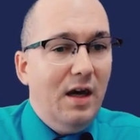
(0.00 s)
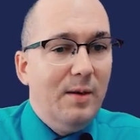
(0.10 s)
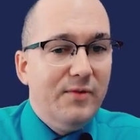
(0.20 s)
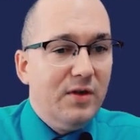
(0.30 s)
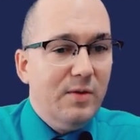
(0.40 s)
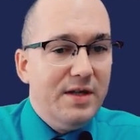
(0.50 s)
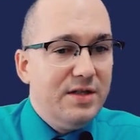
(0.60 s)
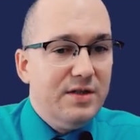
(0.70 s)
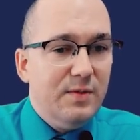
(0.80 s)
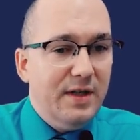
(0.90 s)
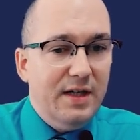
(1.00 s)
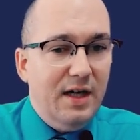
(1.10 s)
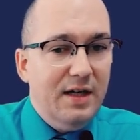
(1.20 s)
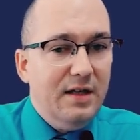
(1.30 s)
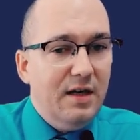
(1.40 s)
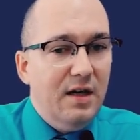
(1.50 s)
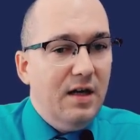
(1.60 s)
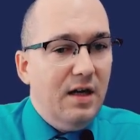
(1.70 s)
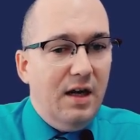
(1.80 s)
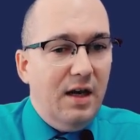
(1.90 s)
For question 29,
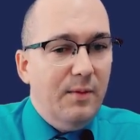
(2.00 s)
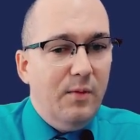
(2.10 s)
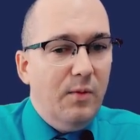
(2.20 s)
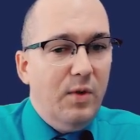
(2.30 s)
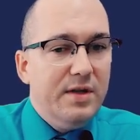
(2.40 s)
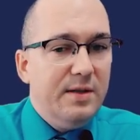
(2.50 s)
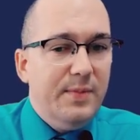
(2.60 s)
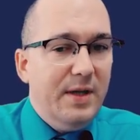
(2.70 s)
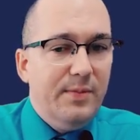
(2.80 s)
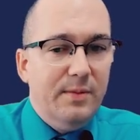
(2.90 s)
what did people